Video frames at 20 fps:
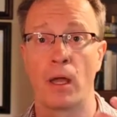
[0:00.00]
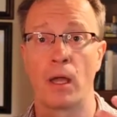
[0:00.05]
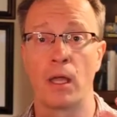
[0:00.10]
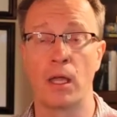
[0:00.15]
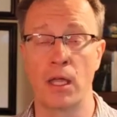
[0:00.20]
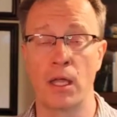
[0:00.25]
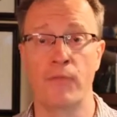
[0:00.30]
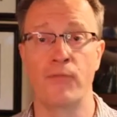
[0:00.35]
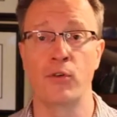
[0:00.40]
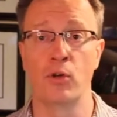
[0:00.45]

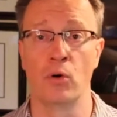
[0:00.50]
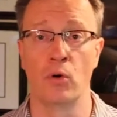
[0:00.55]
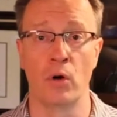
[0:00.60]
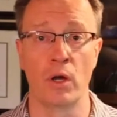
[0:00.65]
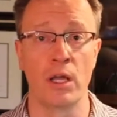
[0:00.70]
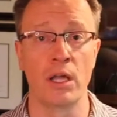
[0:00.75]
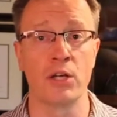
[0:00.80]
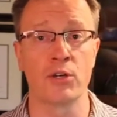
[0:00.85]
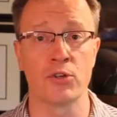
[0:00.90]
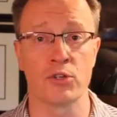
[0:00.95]
If you're
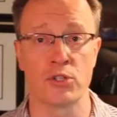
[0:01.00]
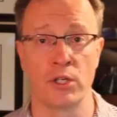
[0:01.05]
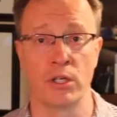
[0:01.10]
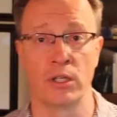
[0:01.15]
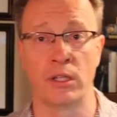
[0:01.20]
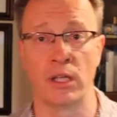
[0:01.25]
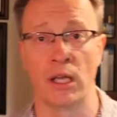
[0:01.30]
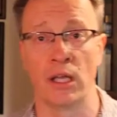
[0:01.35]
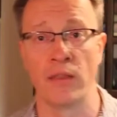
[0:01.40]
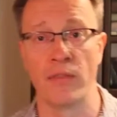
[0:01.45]

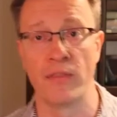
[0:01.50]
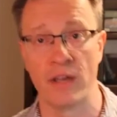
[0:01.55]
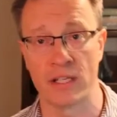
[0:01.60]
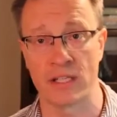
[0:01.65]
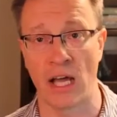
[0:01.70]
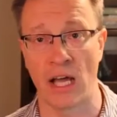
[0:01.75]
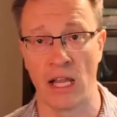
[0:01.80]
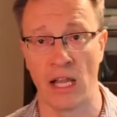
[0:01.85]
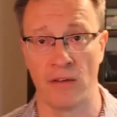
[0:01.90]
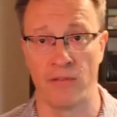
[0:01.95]
interested in this
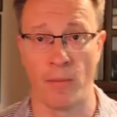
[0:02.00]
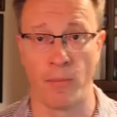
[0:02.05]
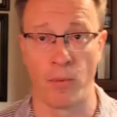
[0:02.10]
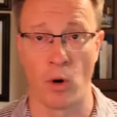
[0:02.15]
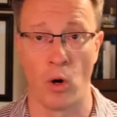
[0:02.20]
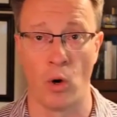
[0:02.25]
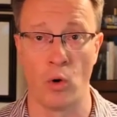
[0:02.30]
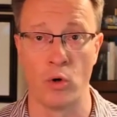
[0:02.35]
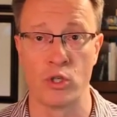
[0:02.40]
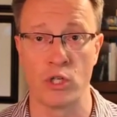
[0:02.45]
kind of
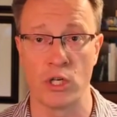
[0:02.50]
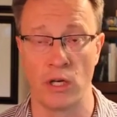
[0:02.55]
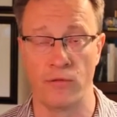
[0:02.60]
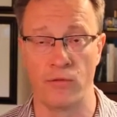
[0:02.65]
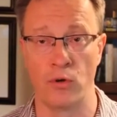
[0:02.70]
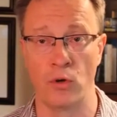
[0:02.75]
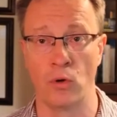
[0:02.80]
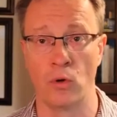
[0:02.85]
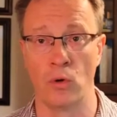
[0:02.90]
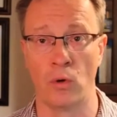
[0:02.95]
approach,
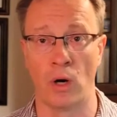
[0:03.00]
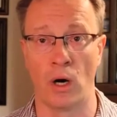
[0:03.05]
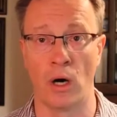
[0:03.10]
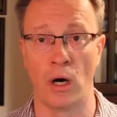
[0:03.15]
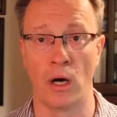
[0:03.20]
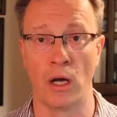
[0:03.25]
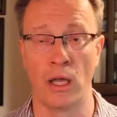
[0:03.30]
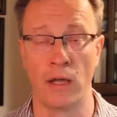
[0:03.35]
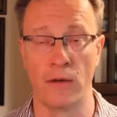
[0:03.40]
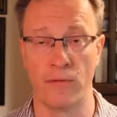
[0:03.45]
if
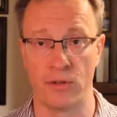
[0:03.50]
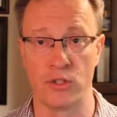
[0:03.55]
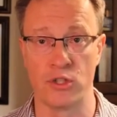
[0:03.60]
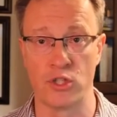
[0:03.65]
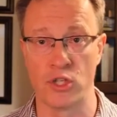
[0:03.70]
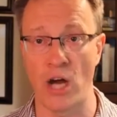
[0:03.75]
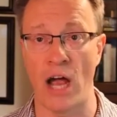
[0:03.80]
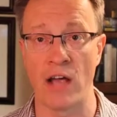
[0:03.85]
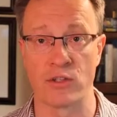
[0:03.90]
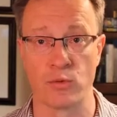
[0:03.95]
it
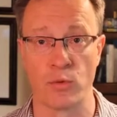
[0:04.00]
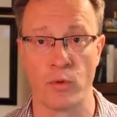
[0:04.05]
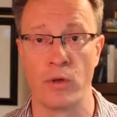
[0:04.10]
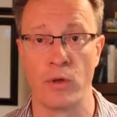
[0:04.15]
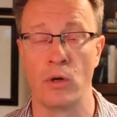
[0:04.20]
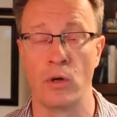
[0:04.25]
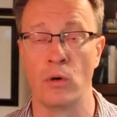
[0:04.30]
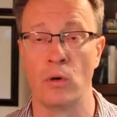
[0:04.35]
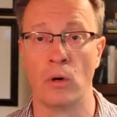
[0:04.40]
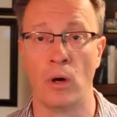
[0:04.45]
jives with
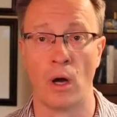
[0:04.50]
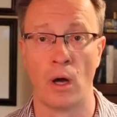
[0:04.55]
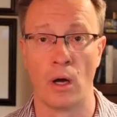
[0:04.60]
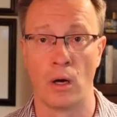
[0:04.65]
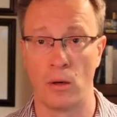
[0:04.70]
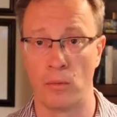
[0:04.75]
you,